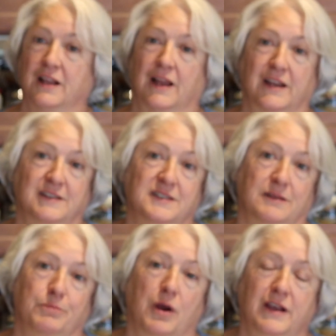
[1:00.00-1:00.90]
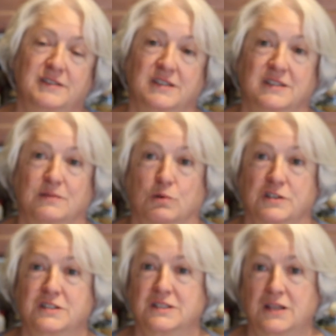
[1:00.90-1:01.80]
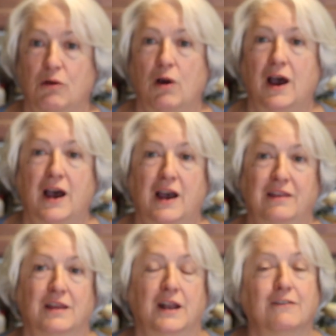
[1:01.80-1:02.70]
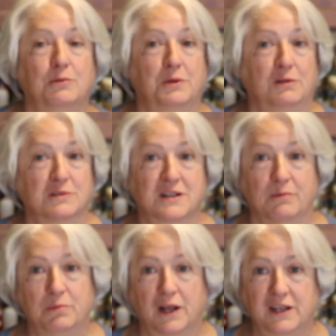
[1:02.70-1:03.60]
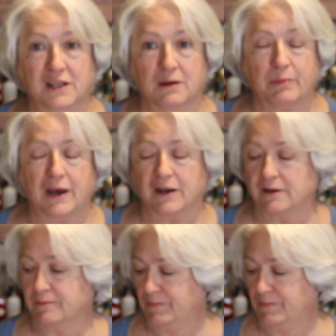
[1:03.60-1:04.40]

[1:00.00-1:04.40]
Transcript: like I said, prices were so high that everybody was complaining about it.